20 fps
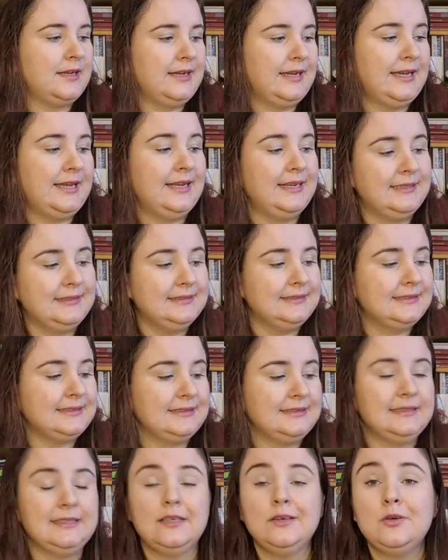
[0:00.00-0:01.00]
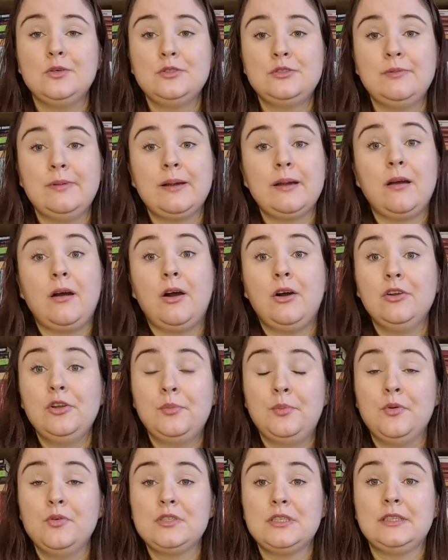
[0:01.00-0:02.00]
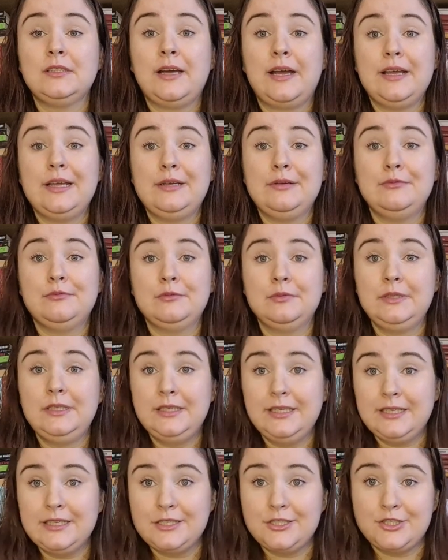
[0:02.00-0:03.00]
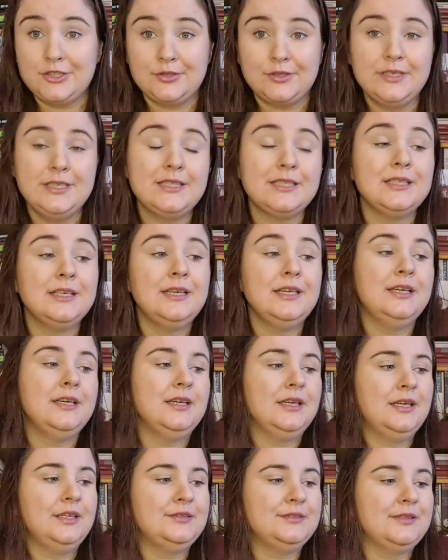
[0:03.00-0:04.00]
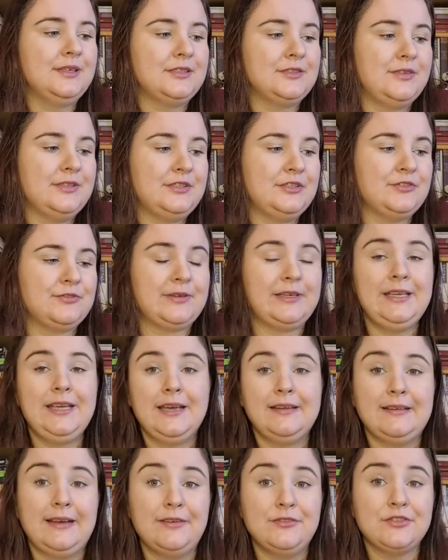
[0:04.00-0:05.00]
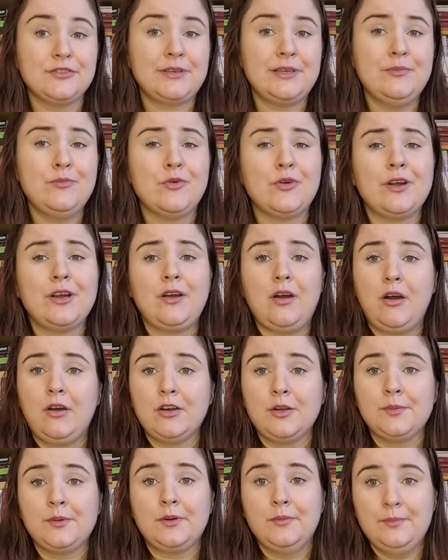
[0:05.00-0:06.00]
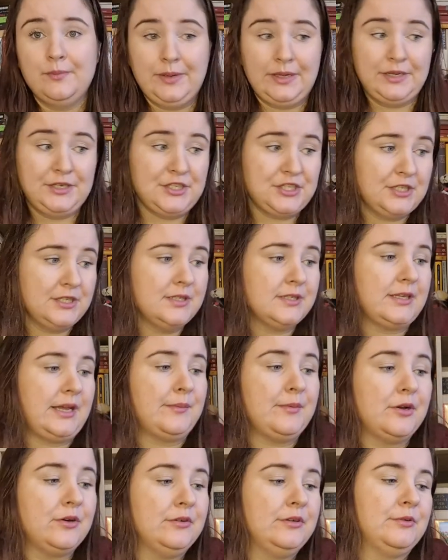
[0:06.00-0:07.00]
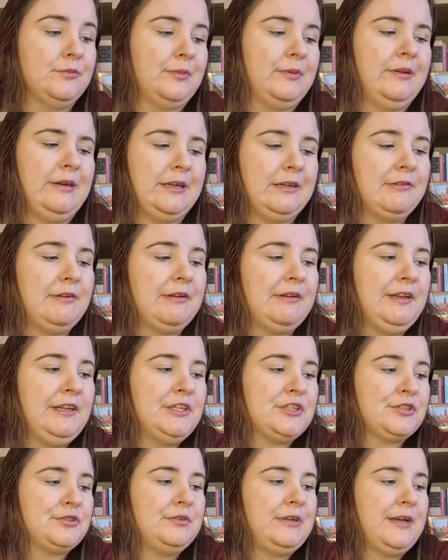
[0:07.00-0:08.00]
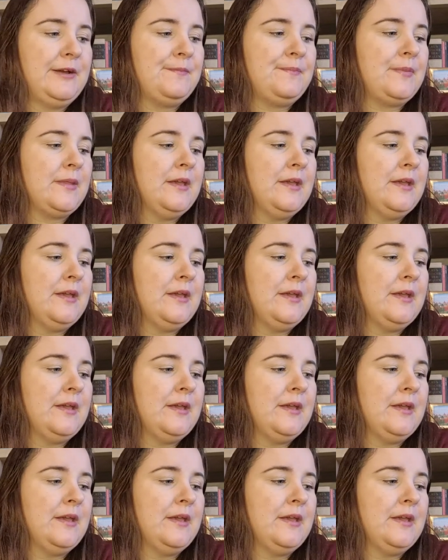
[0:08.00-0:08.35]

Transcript: and those were all the books that i really enjoyed in 2023 and I have three more honorable mentions. I'm going really quickly through them.